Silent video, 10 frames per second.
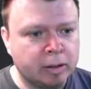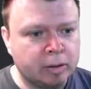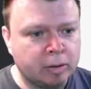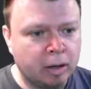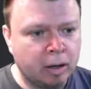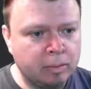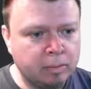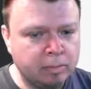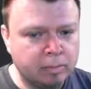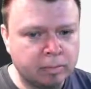So
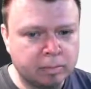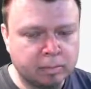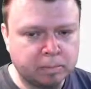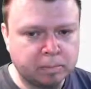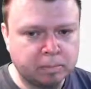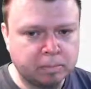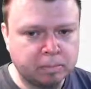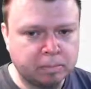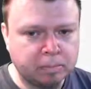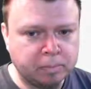I'm
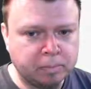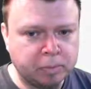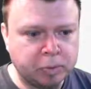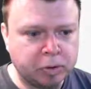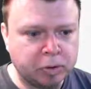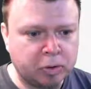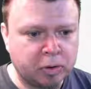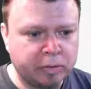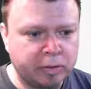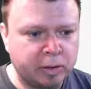just going
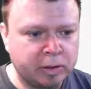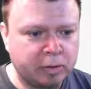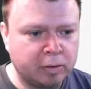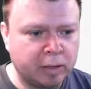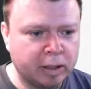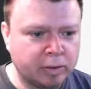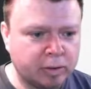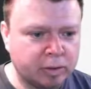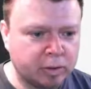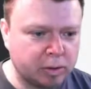to filter things
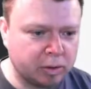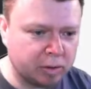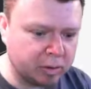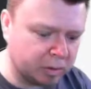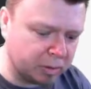to